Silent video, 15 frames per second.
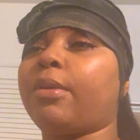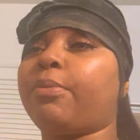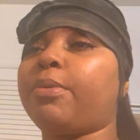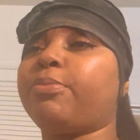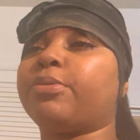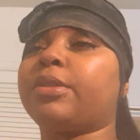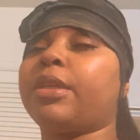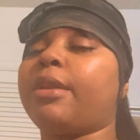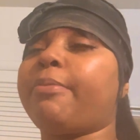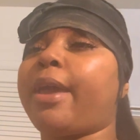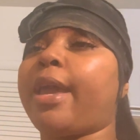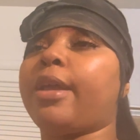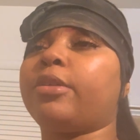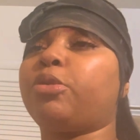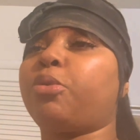We was in
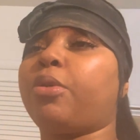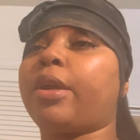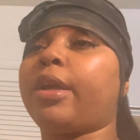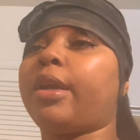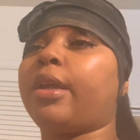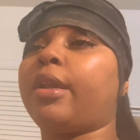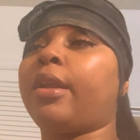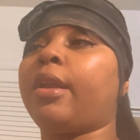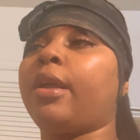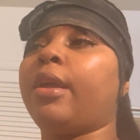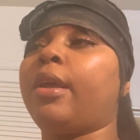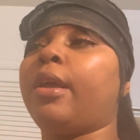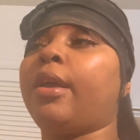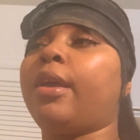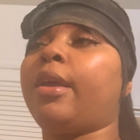bed talking.
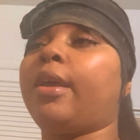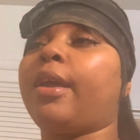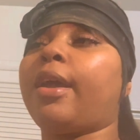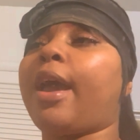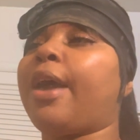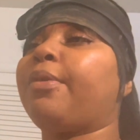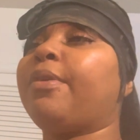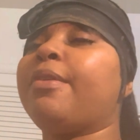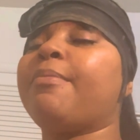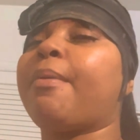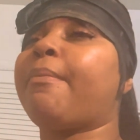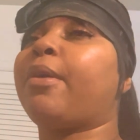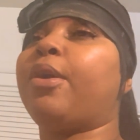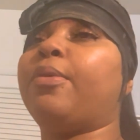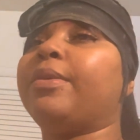I don't even
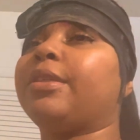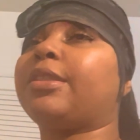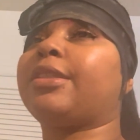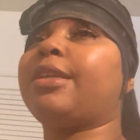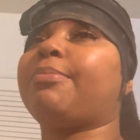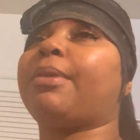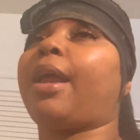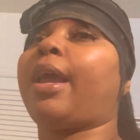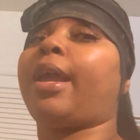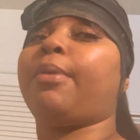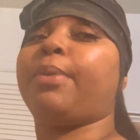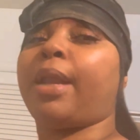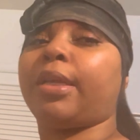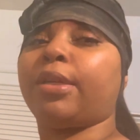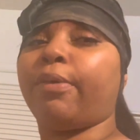remember going to sleep, and I hate
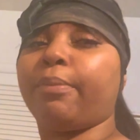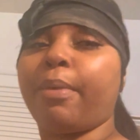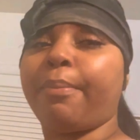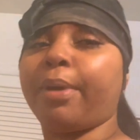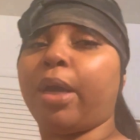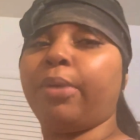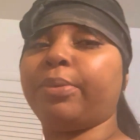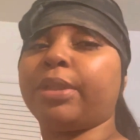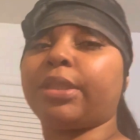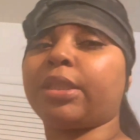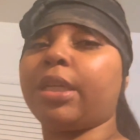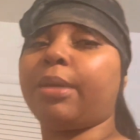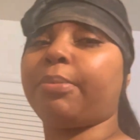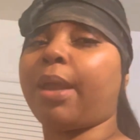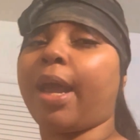when I don't remember going to
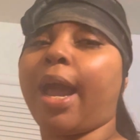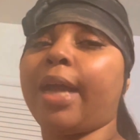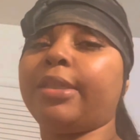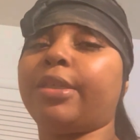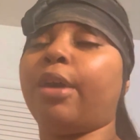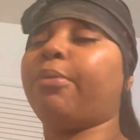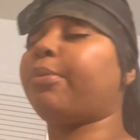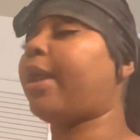sleep. Like I don't